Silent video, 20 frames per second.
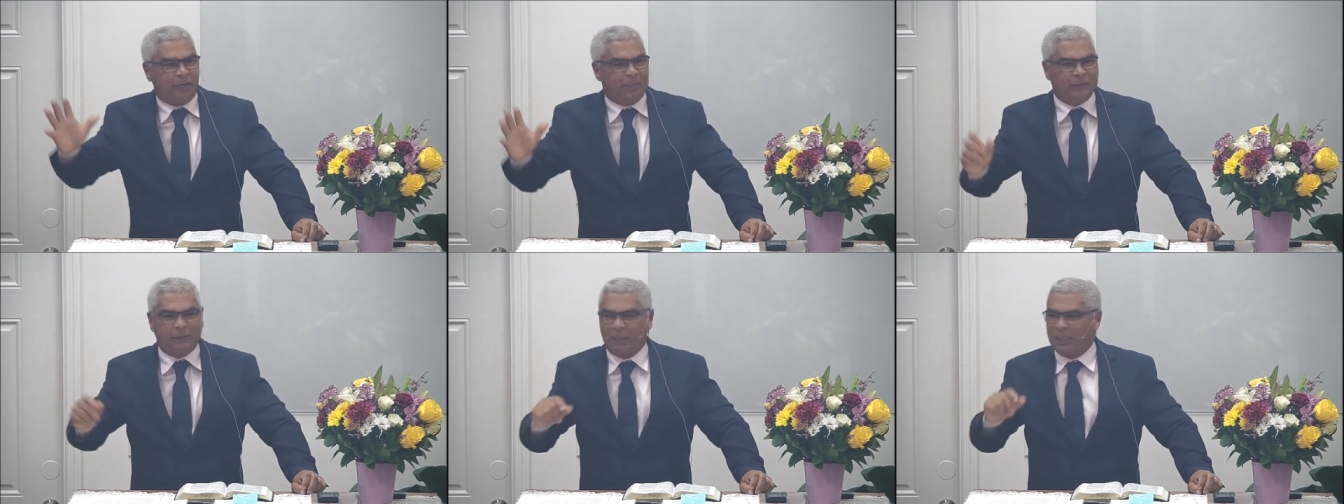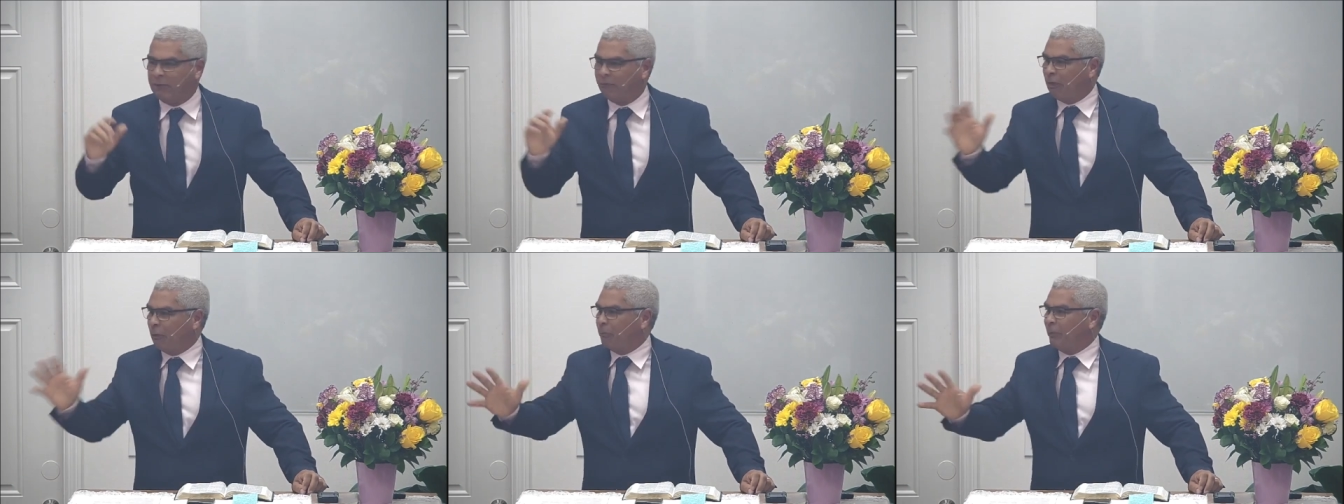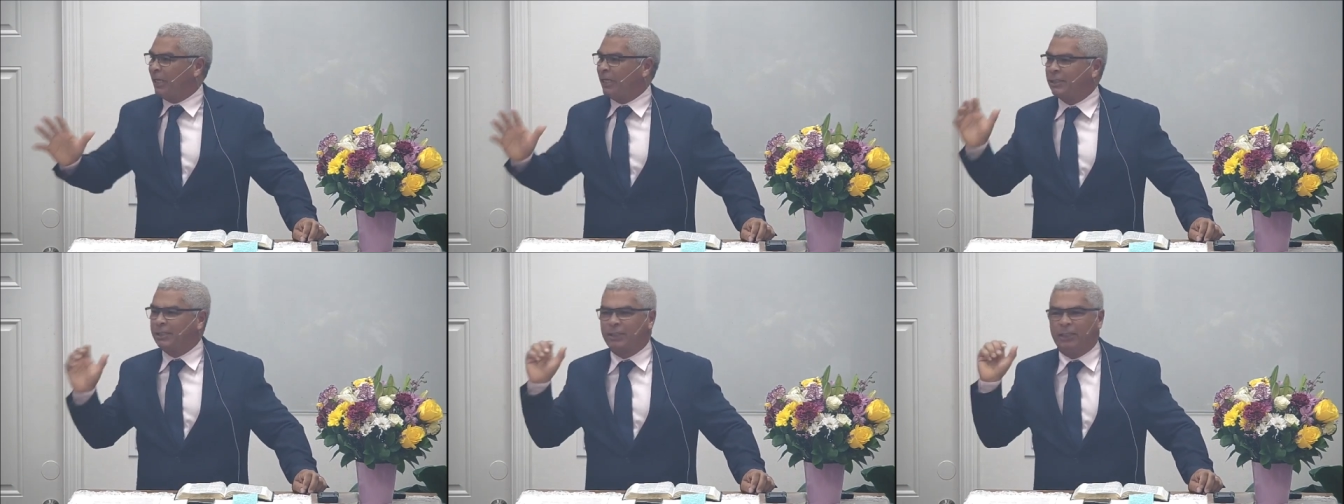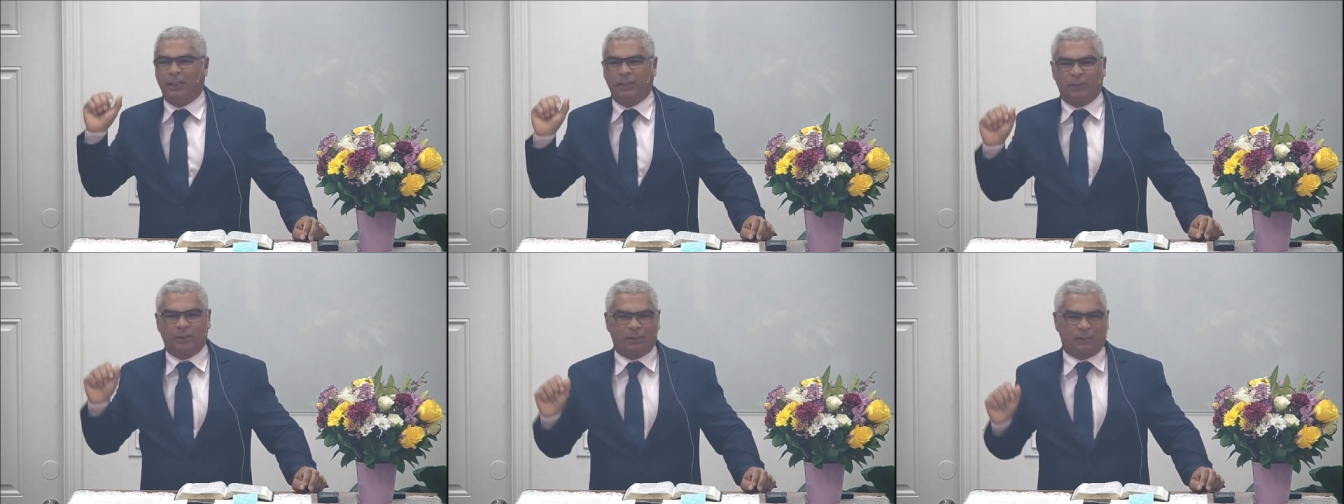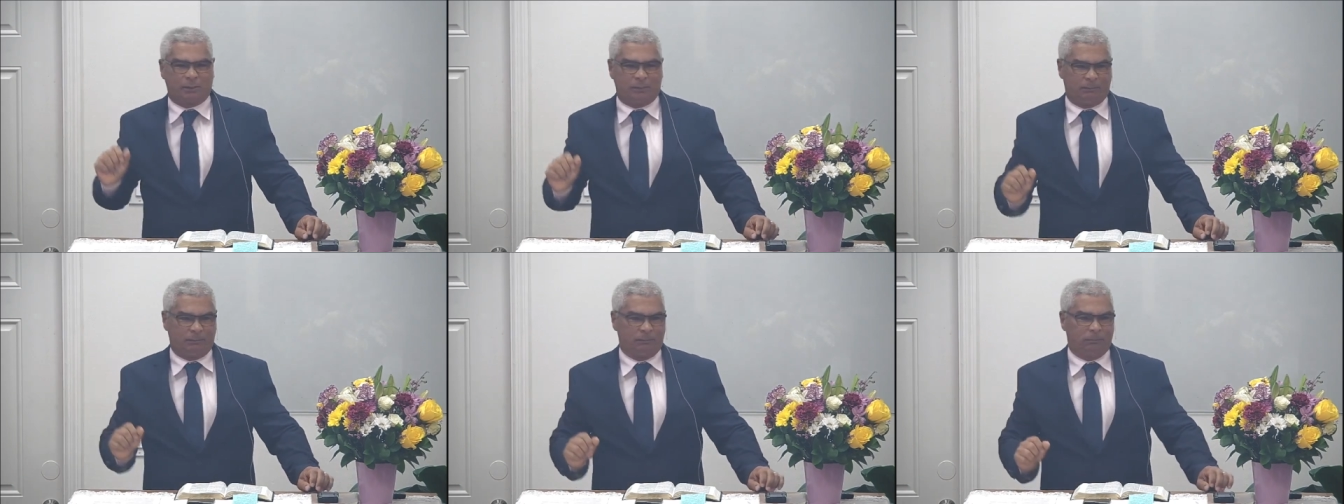or a prophet to
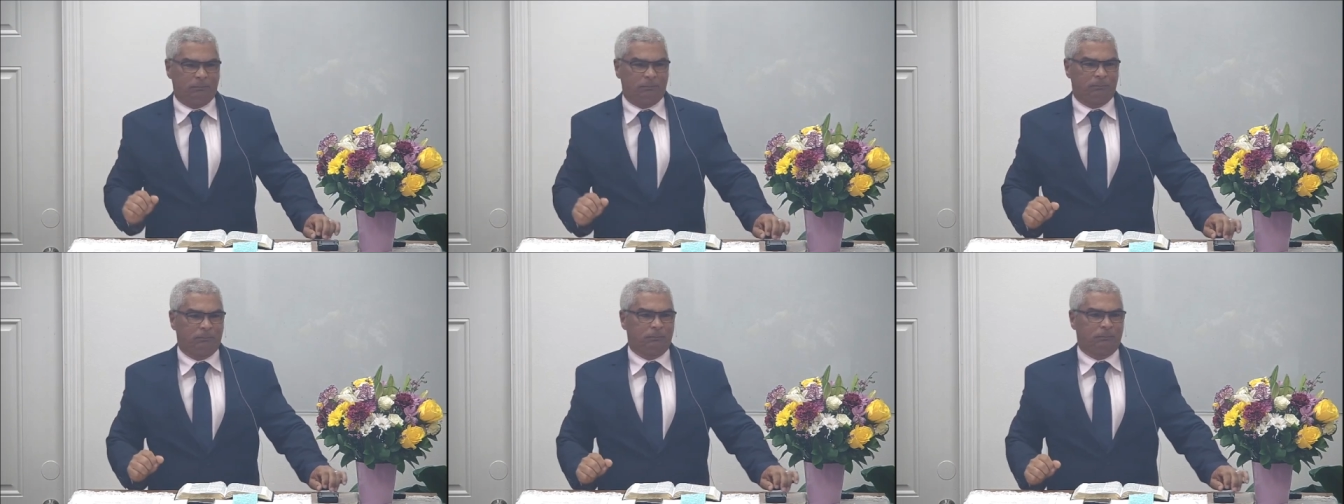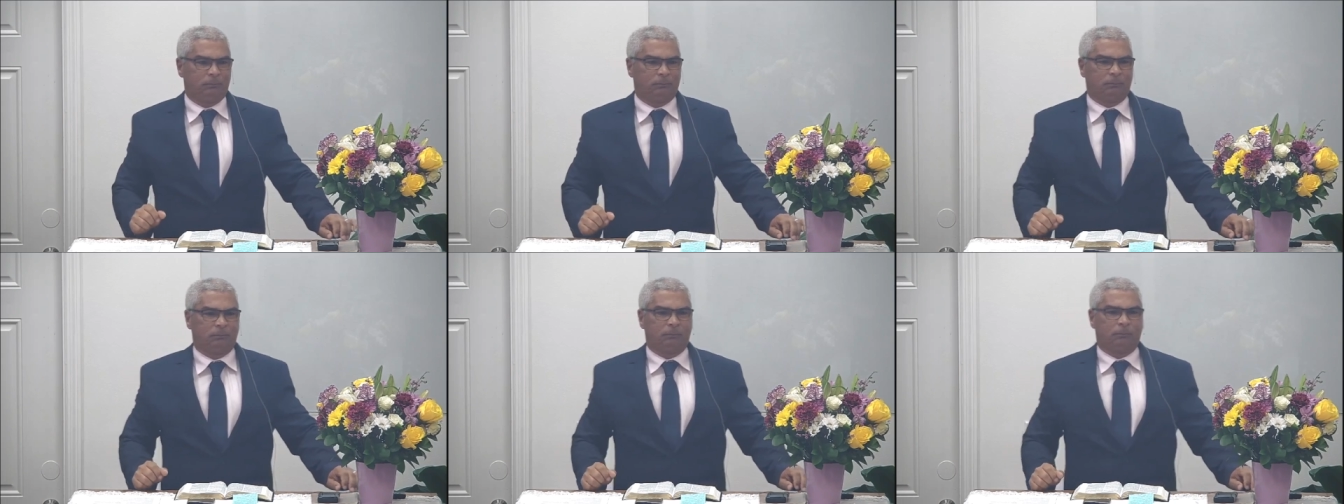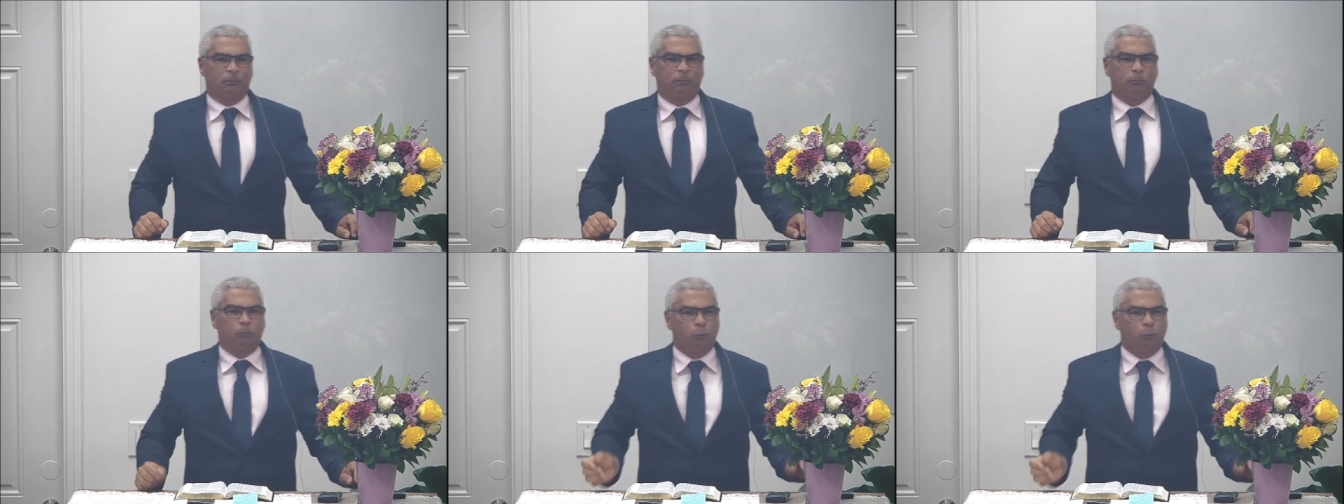bring gifts.